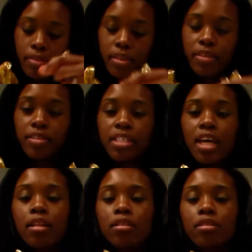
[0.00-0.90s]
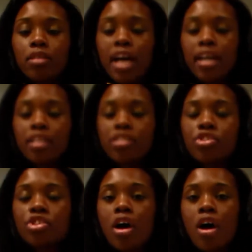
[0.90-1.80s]
They just got a little kind of
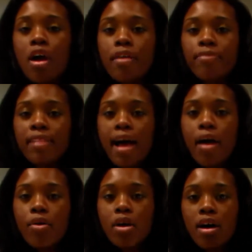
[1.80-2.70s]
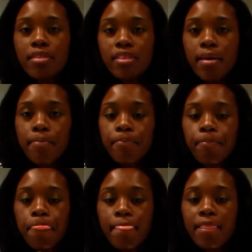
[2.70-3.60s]
star flower on them.
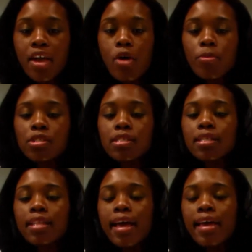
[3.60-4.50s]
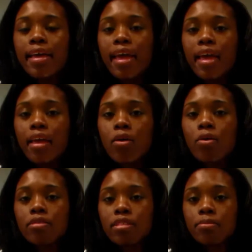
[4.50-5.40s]
They almost look like a
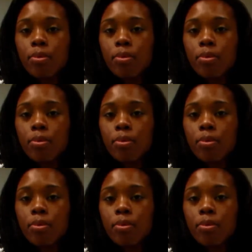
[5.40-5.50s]
golden